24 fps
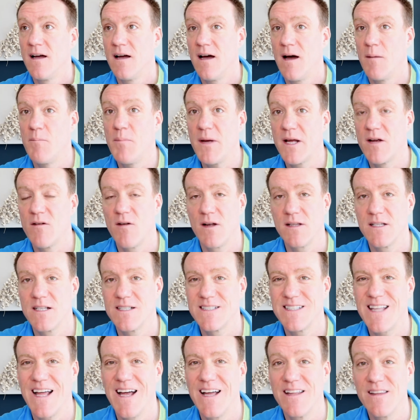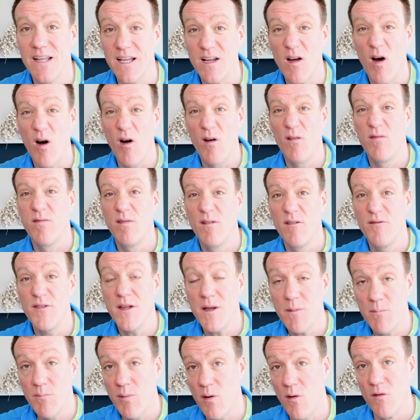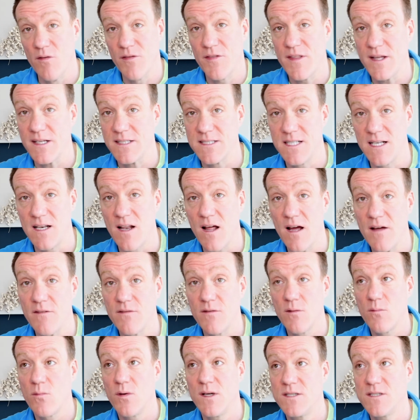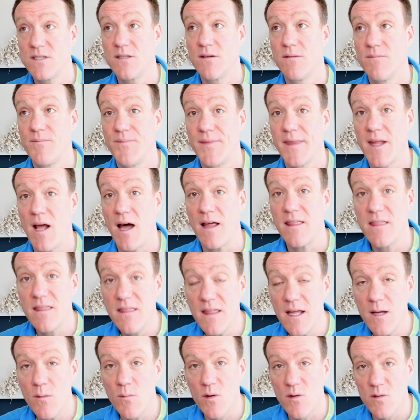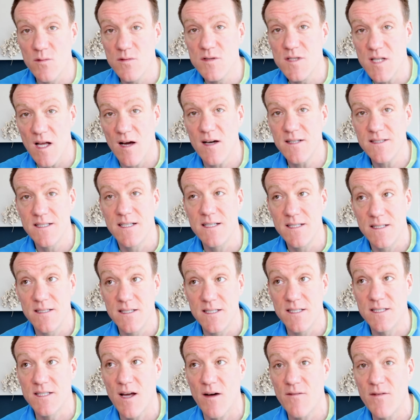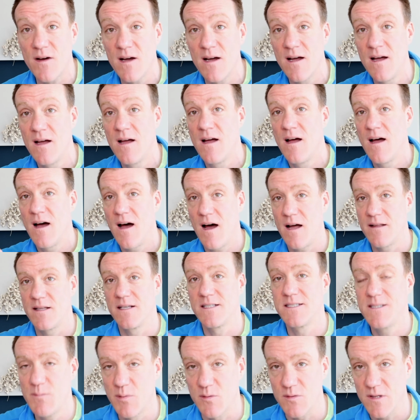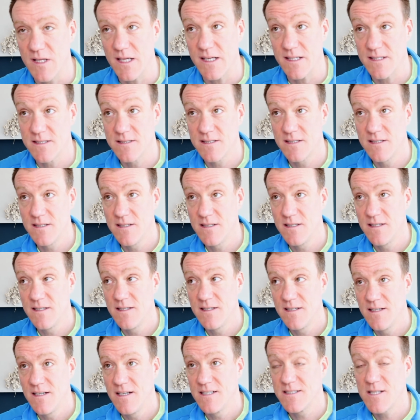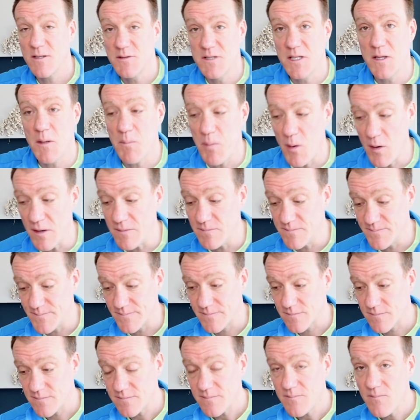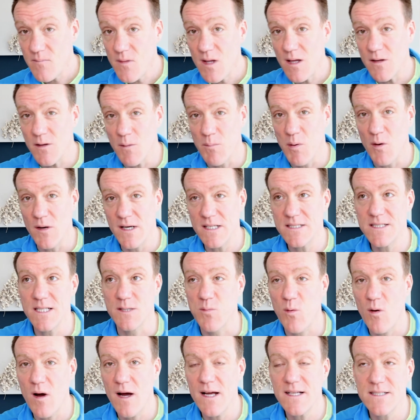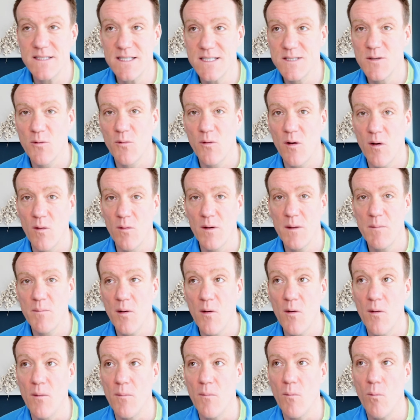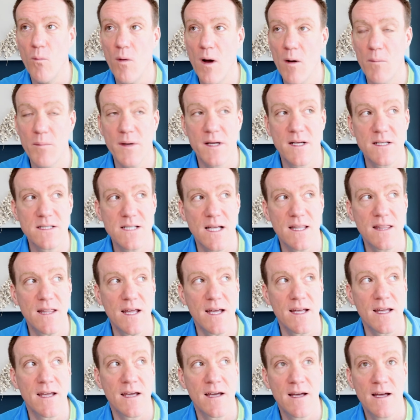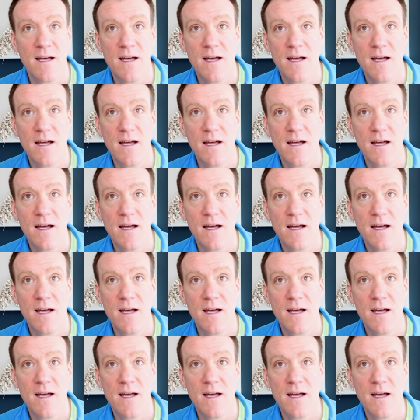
a bigger understanding of the important things in life, which I think we're all starting to discover are the simple things. So to the point is this: why is this all important? Well, because I think